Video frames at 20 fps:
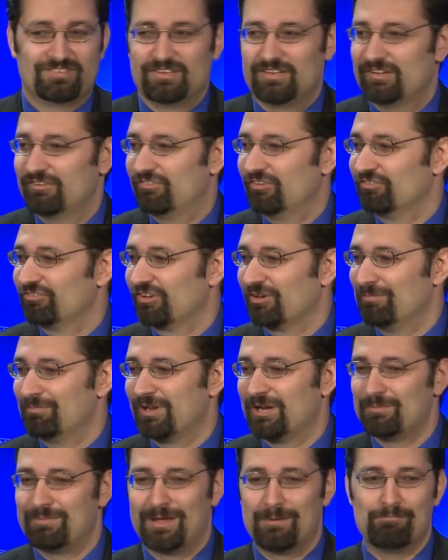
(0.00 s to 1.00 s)
So there's going
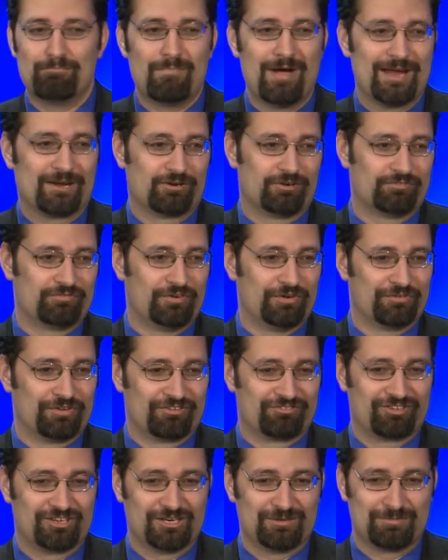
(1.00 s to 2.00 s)
to be a microphone that's
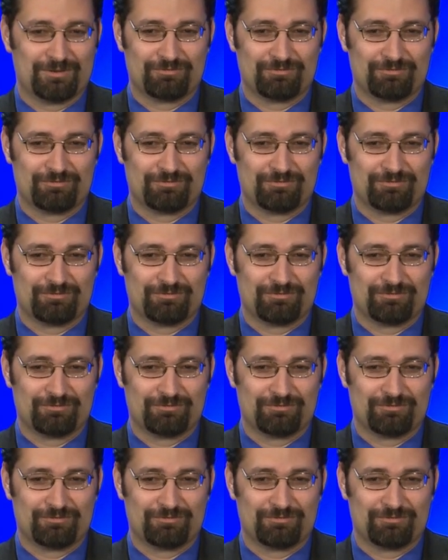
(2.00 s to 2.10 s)
going to be